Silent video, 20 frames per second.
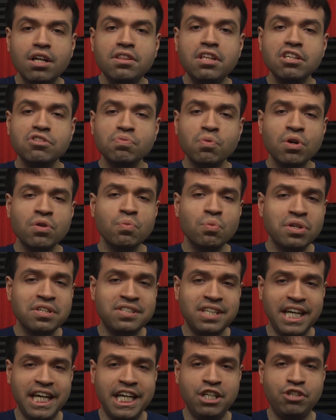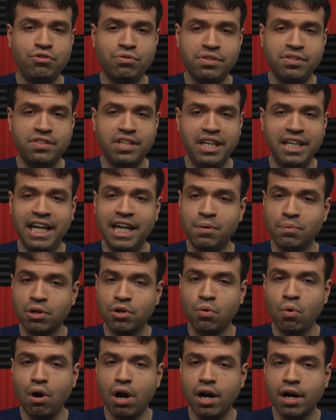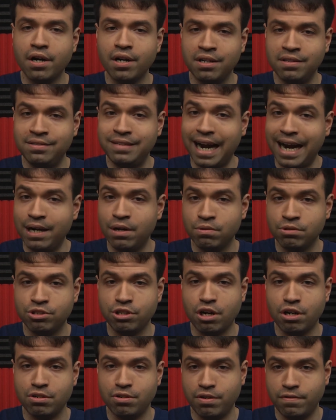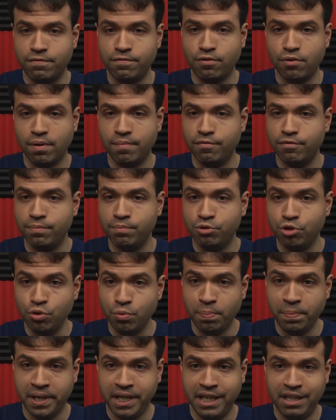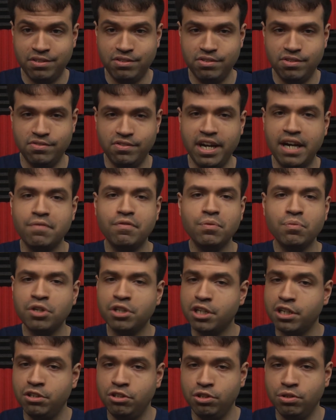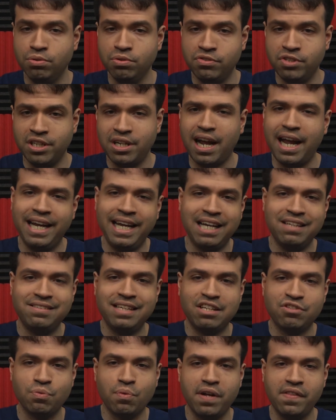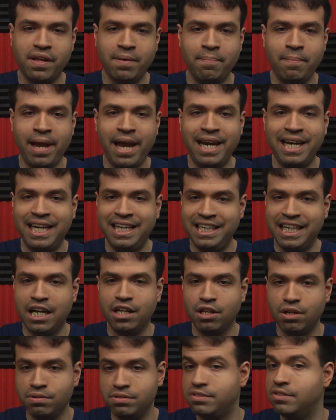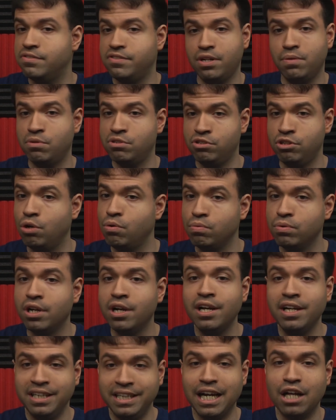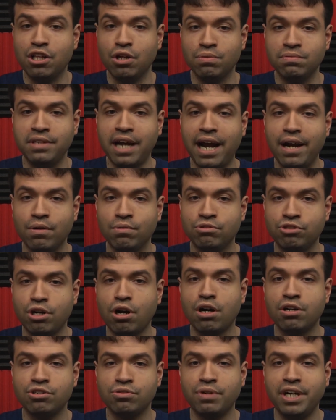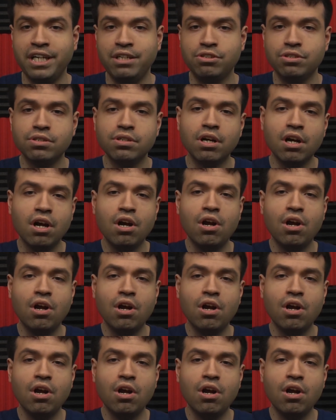This one was interesting. It required a dino charger to form from two pieces. Everyone can use it. I guess that's why they made it yellow since there was no yellow dino charge ranger.